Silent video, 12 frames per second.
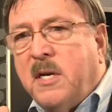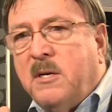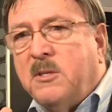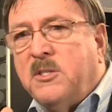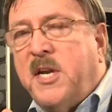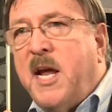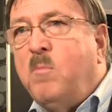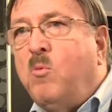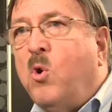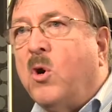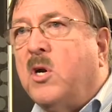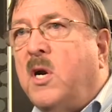understand
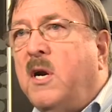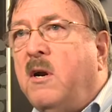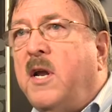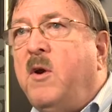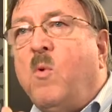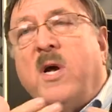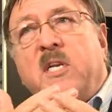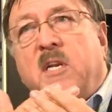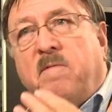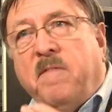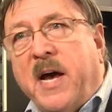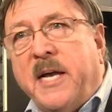more clearly what
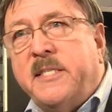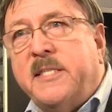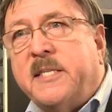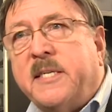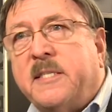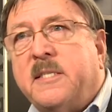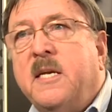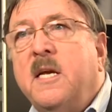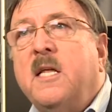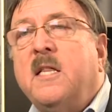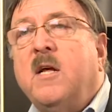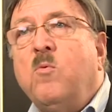divides us
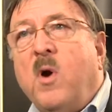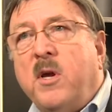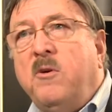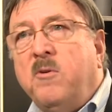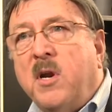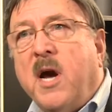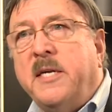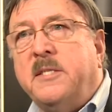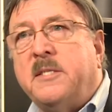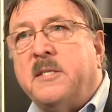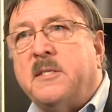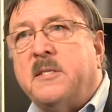than what
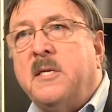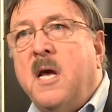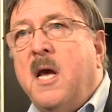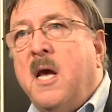unites us.